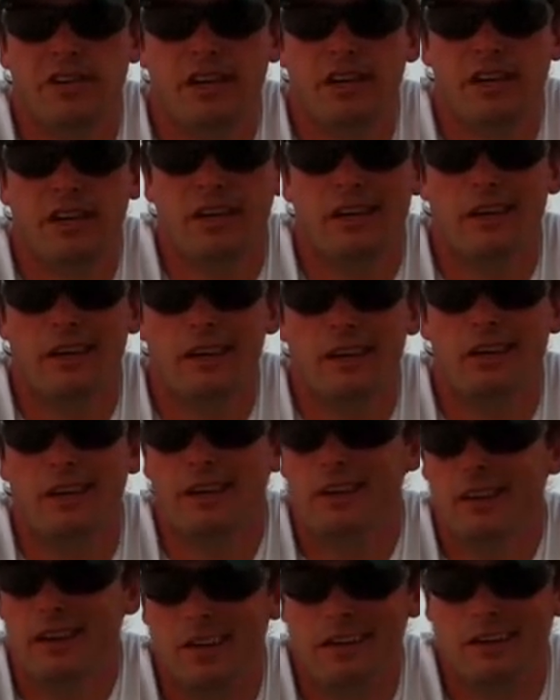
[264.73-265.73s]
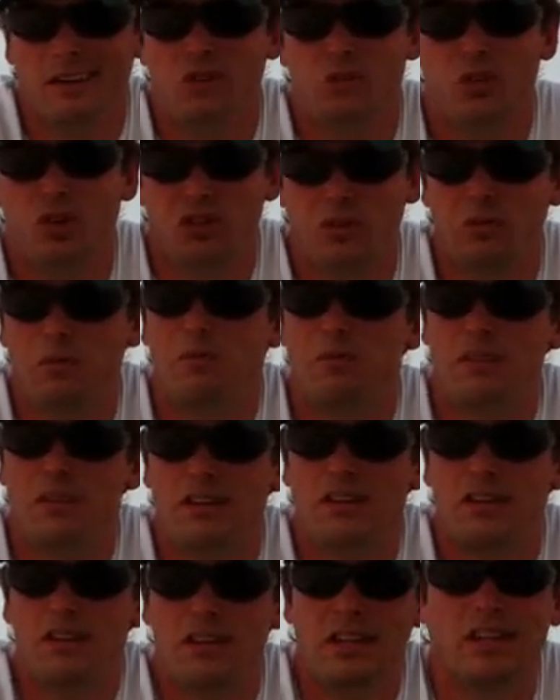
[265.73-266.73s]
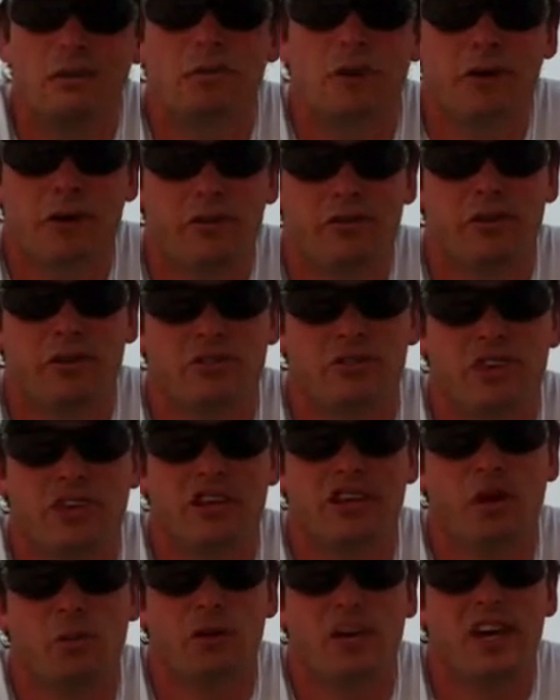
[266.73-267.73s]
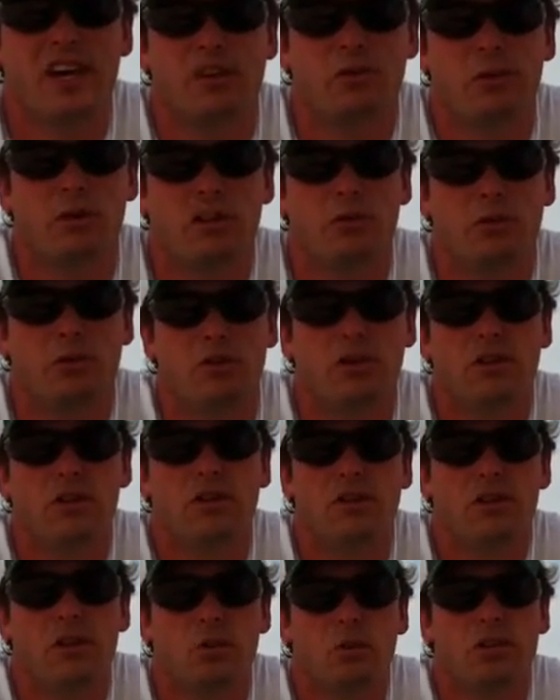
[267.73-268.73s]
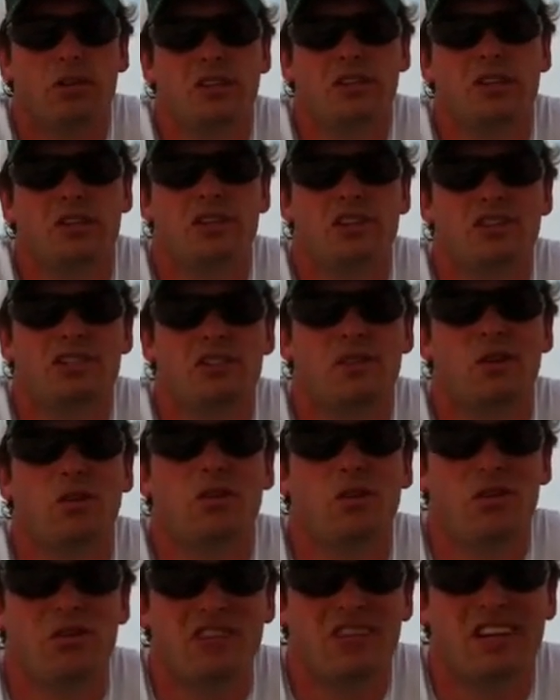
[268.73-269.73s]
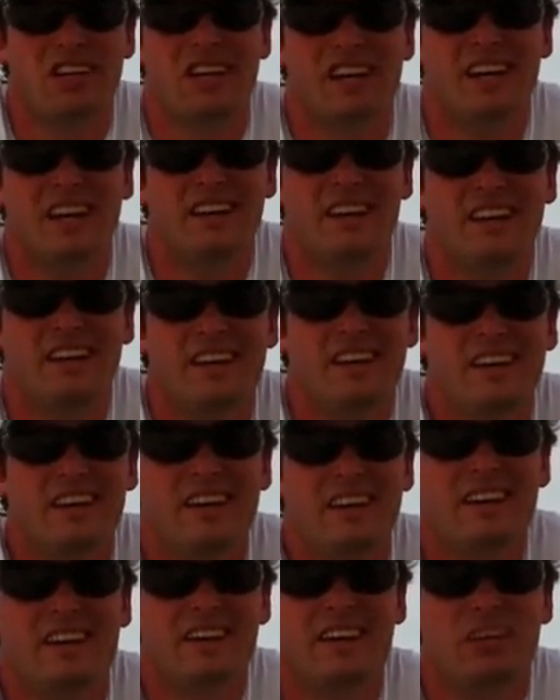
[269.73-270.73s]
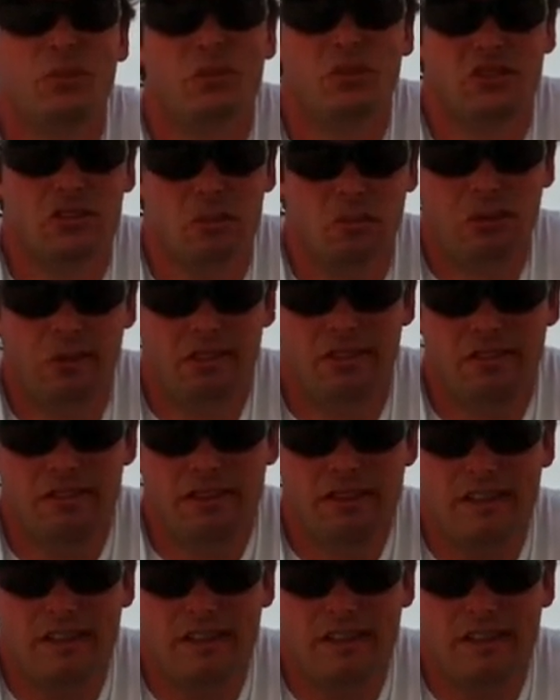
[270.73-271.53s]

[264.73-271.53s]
day, and this was the very first day that we had available. We did the crossing on Thursday night, and it was a bit